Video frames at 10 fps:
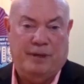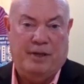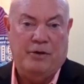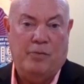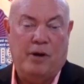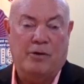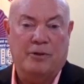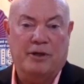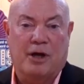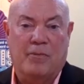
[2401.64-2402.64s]
and you're welcome
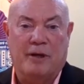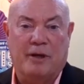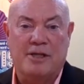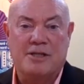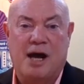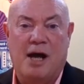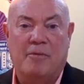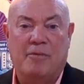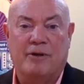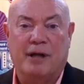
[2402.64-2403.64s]
to call me anytime
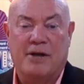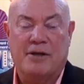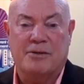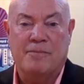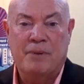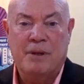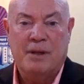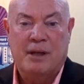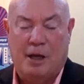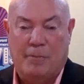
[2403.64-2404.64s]
if you'd like to
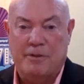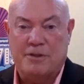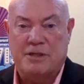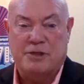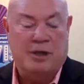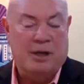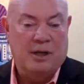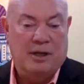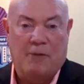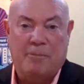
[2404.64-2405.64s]
help us. As you,
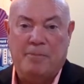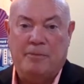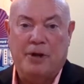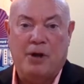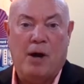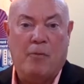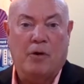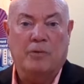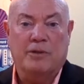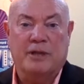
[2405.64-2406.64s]
a lot of people know, I
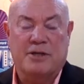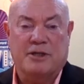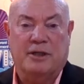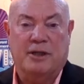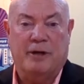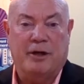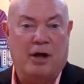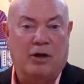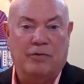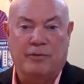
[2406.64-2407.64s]
work with Ducks Unlimited
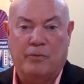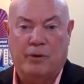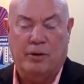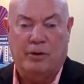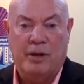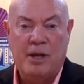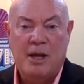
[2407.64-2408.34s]
all over the world.